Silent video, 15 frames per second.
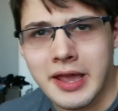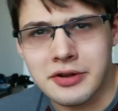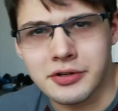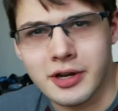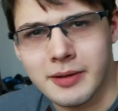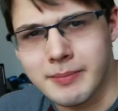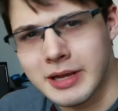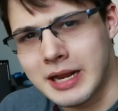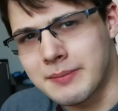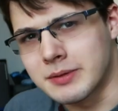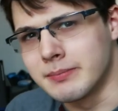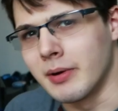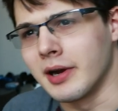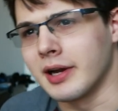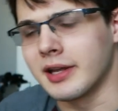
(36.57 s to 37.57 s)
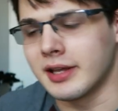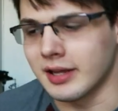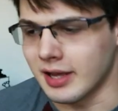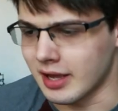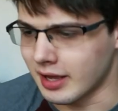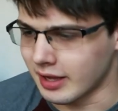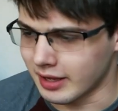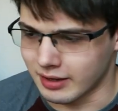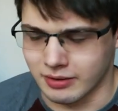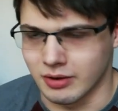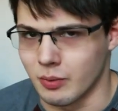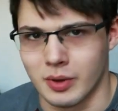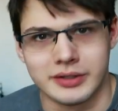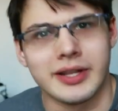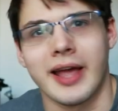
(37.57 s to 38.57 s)
Hey internet, my name is Mark. I don't
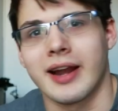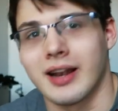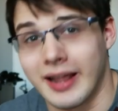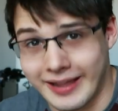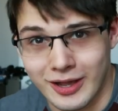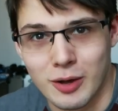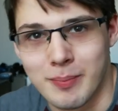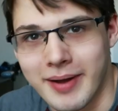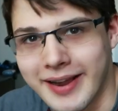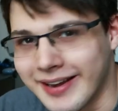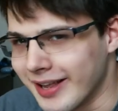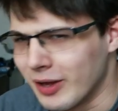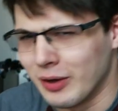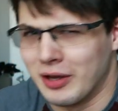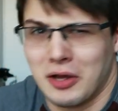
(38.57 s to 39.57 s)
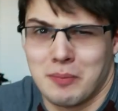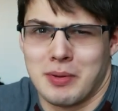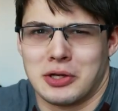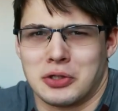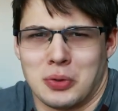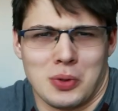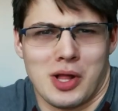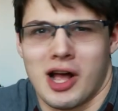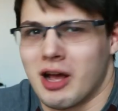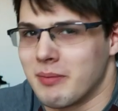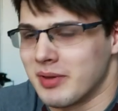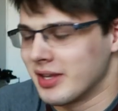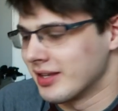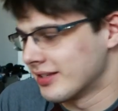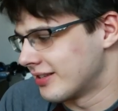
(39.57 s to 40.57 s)
know what title I go by now, a habitual
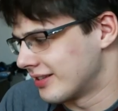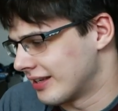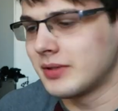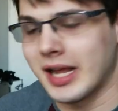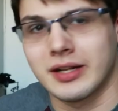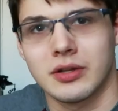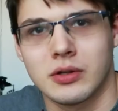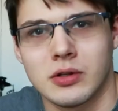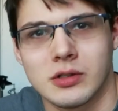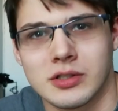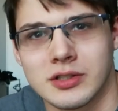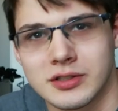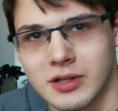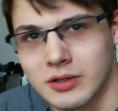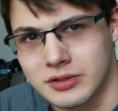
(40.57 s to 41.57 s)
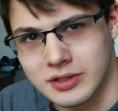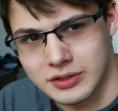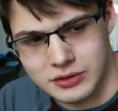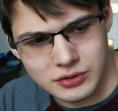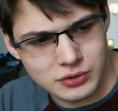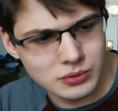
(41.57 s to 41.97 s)
hobbyist, technical consultant